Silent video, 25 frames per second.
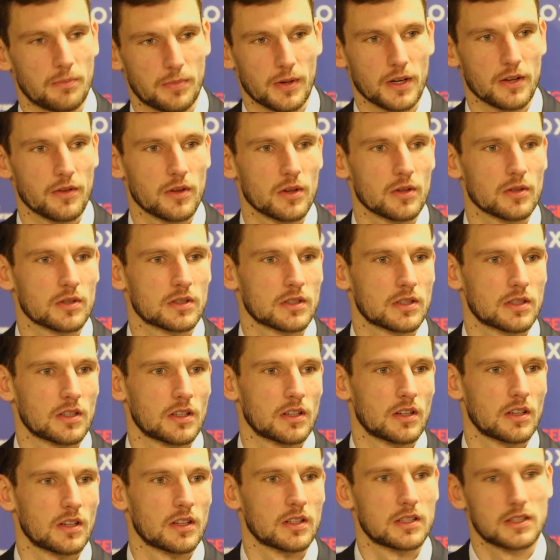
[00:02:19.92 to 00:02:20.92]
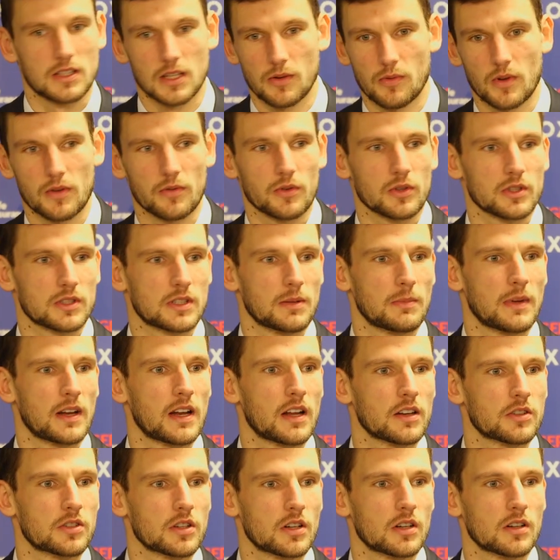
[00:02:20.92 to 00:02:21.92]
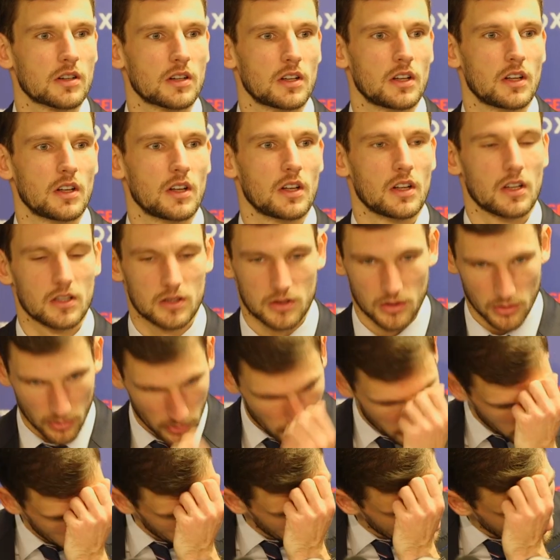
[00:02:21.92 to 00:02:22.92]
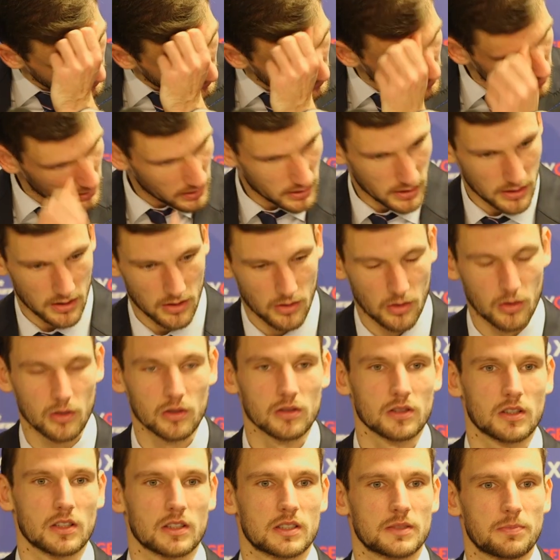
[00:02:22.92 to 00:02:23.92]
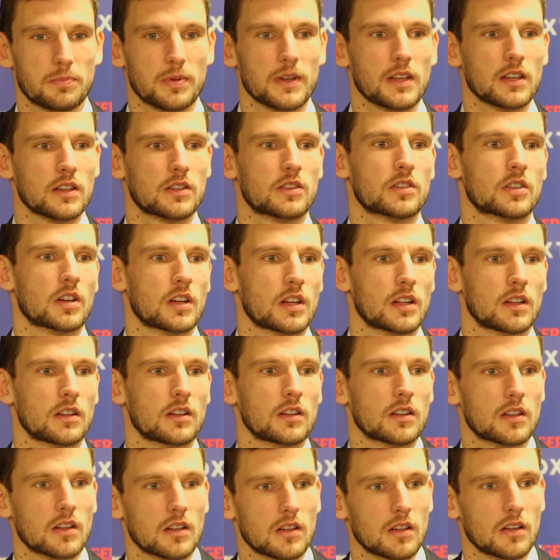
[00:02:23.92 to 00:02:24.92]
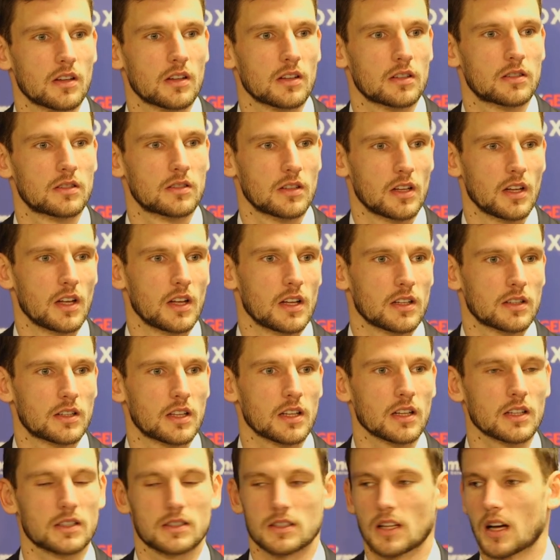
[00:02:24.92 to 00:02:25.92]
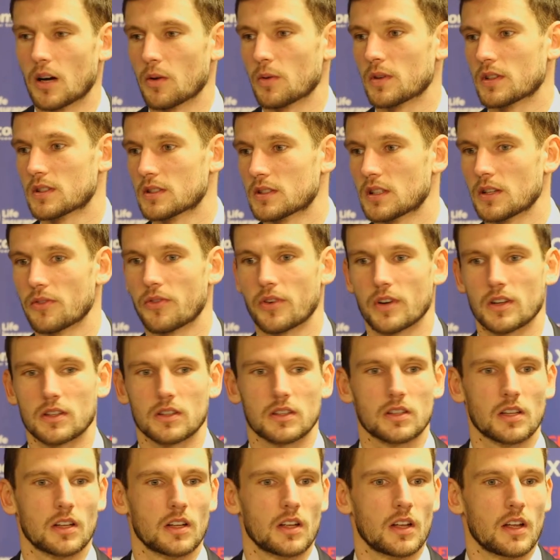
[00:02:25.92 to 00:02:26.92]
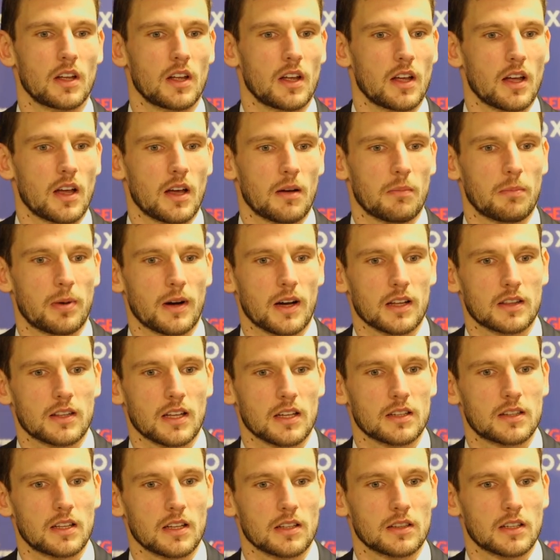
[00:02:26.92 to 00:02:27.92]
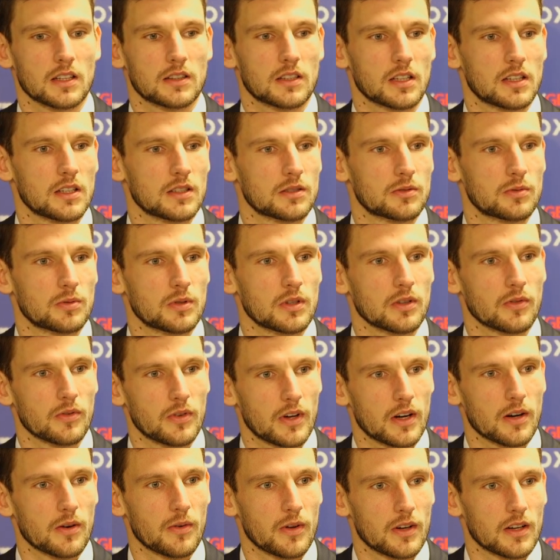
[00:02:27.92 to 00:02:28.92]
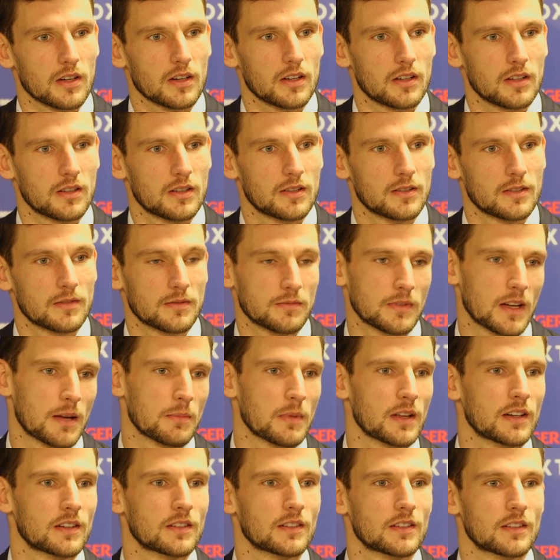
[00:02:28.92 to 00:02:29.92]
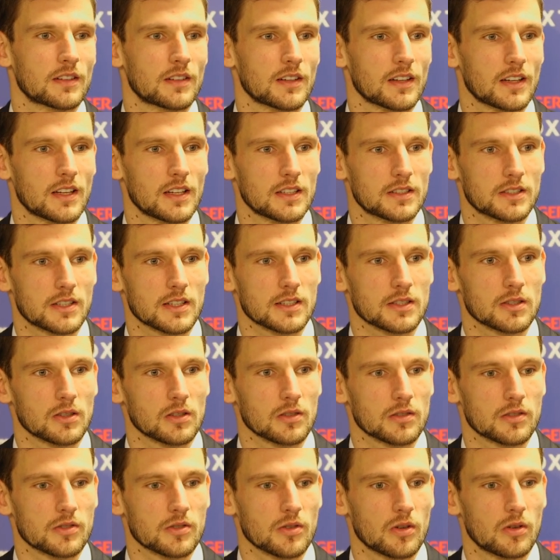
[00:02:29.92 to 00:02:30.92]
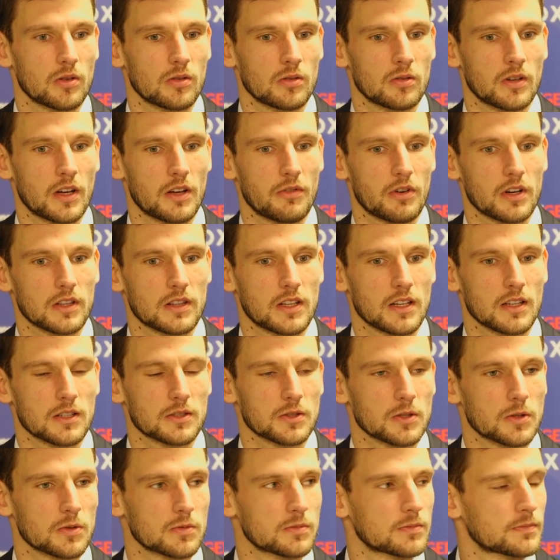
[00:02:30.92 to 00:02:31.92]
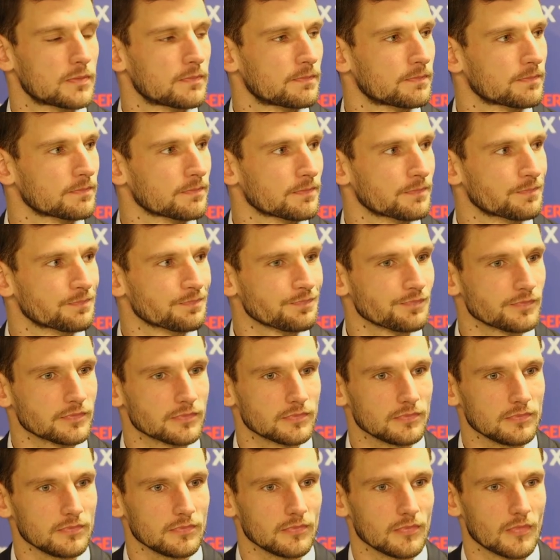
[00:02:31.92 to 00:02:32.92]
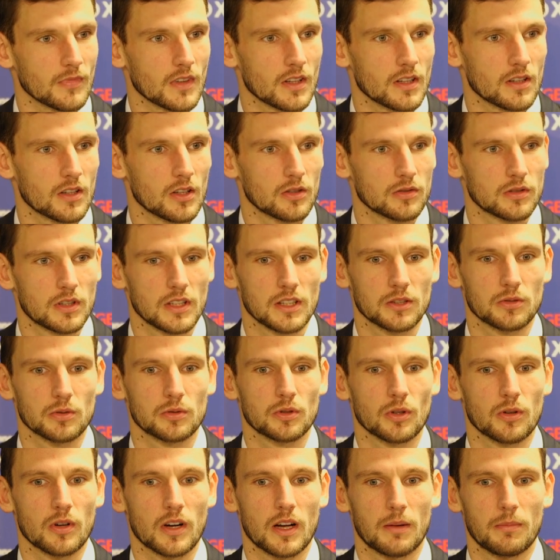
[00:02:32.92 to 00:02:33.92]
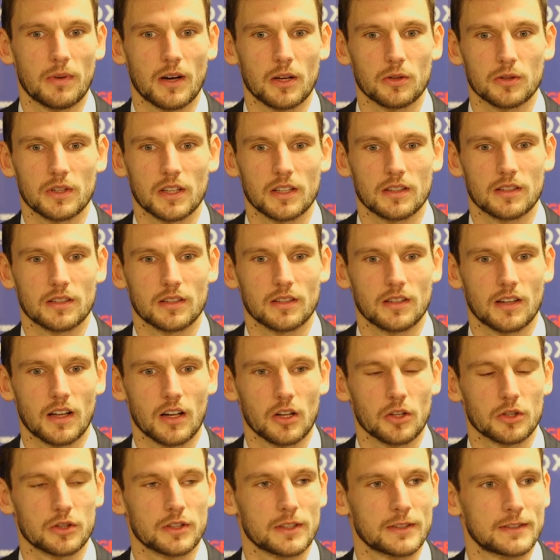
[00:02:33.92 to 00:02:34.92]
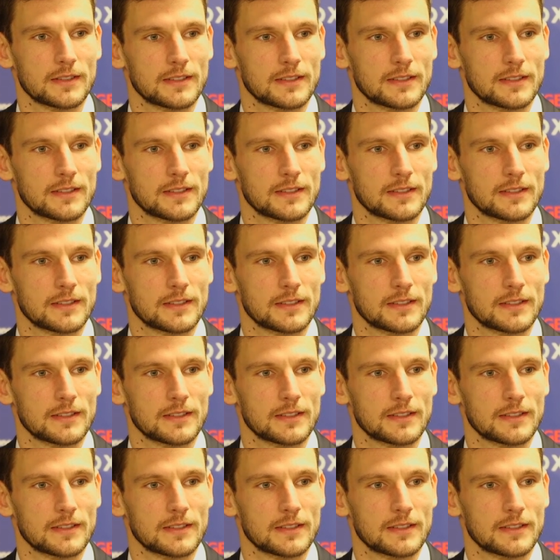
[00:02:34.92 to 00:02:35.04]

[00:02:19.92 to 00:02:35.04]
previous Steven was the manager, so he had all the speech and things. Now it's different, but I think that he's doing very well. I mean, his results show everything, so don't need to talk about that a lot.